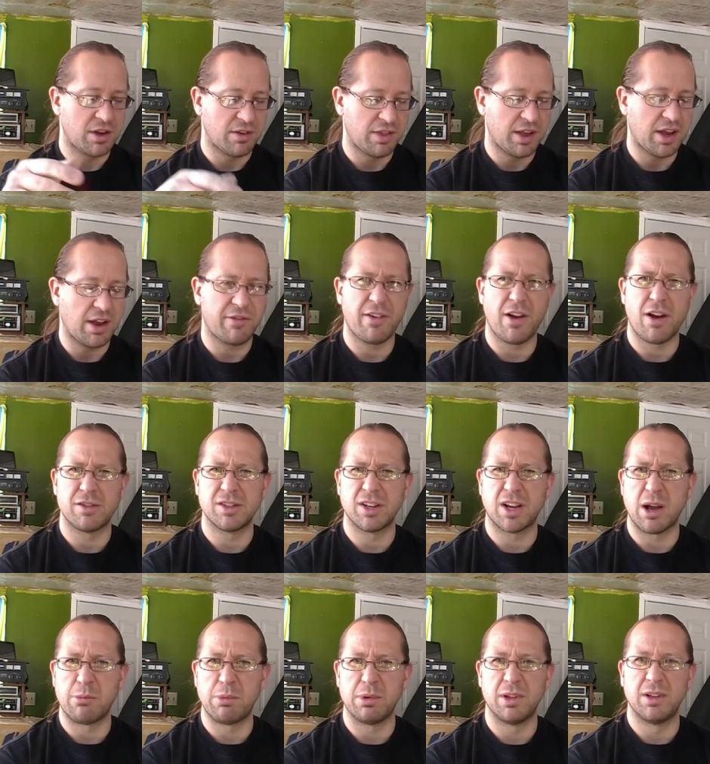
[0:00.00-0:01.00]
I think I found a
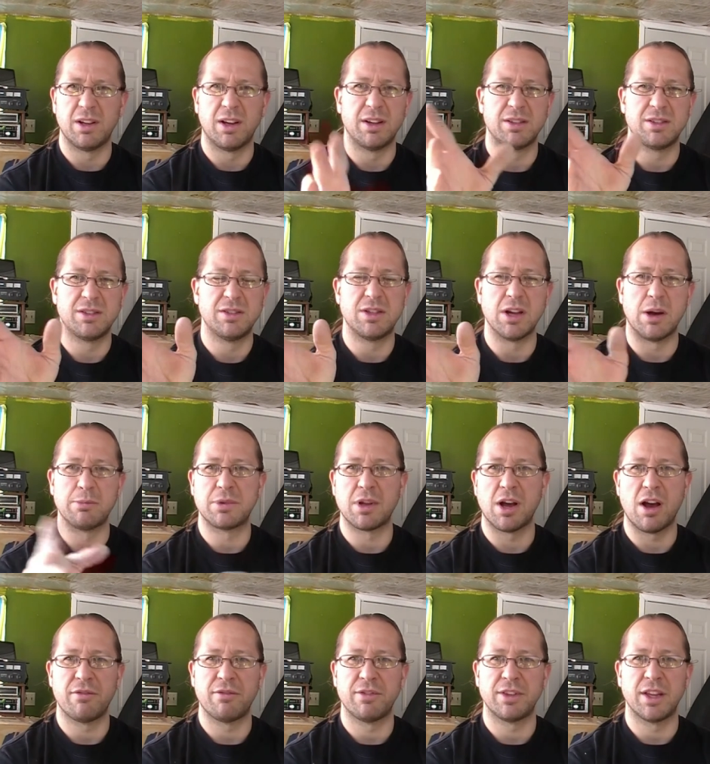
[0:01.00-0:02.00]
couple uh, dumped
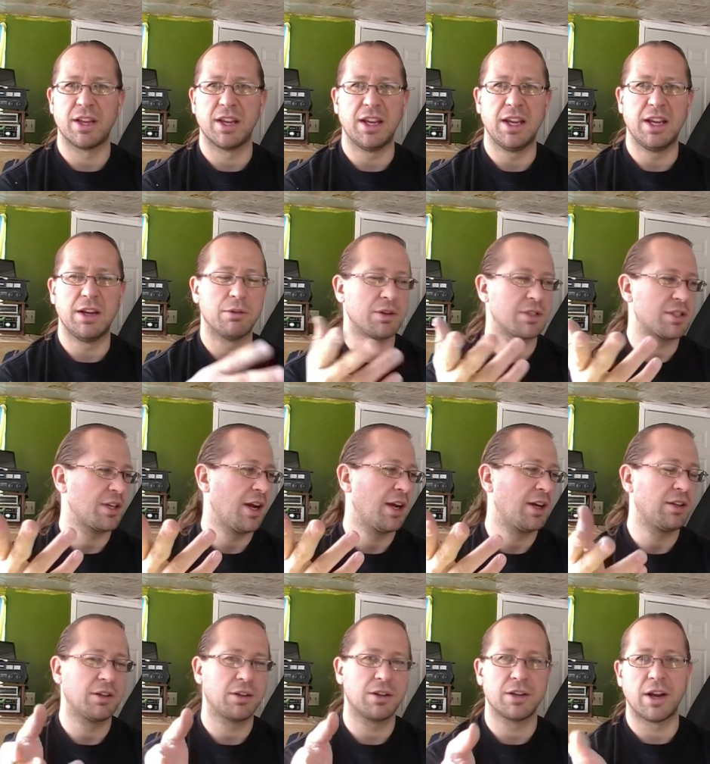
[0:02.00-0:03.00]
off at the
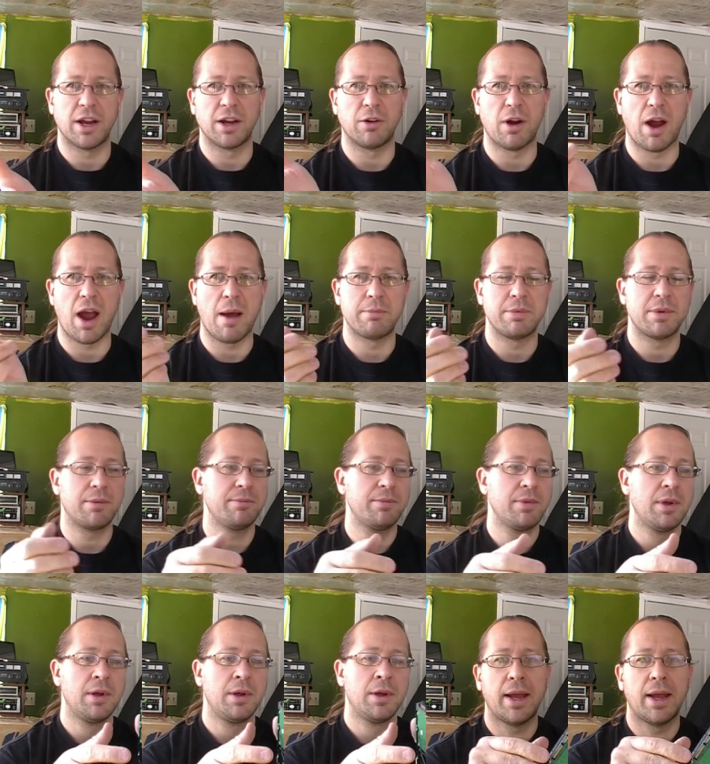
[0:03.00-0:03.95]
e-recycler, and I grabbed them.